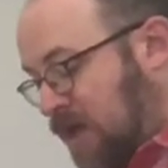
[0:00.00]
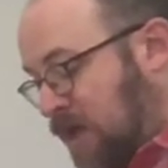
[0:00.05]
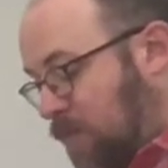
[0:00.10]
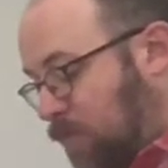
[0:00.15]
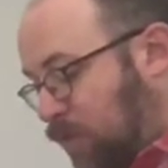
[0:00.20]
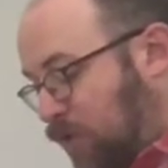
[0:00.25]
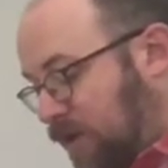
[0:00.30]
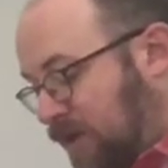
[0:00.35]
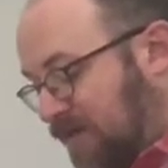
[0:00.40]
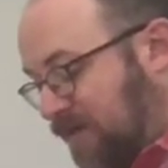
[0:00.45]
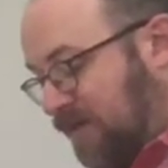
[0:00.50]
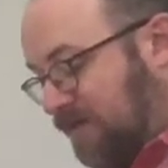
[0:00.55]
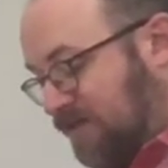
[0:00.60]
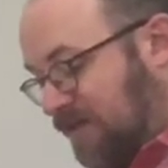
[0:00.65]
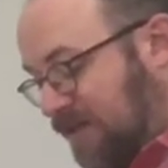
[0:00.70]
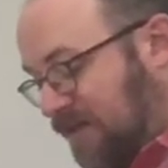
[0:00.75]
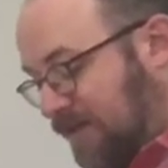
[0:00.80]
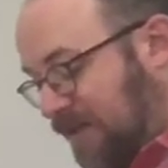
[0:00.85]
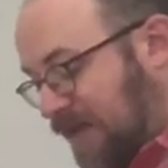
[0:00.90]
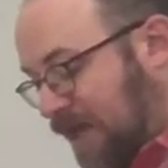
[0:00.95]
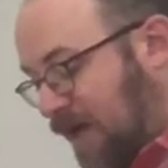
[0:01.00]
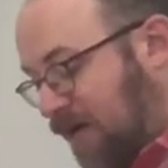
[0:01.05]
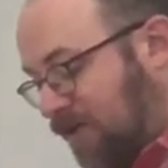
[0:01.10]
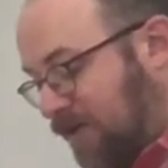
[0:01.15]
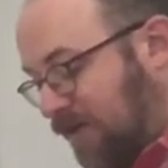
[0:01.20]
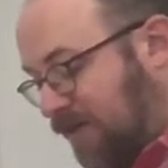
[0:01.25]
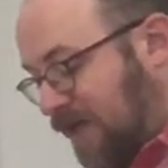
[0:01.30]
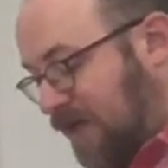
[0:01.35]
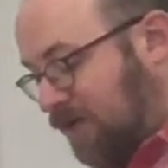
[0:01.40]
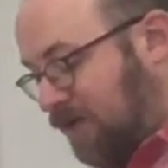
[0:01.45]
putting this into the
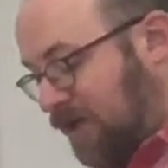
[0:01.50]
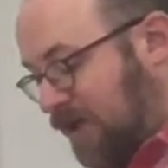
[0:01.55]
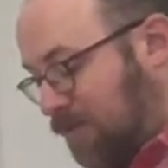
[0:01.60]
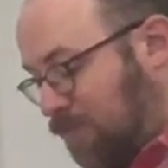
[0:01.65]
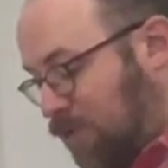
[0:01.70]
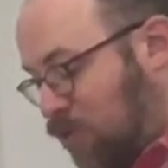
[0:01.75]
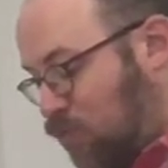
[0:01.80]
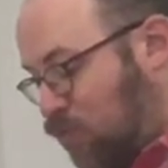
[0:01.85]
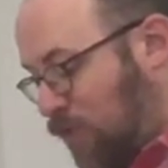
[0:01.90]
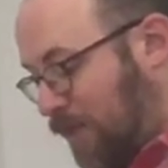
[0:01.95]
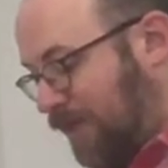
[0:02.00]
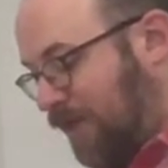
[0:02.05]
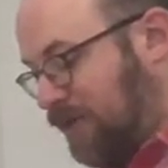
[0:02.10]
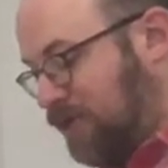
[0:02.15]
calculator can be really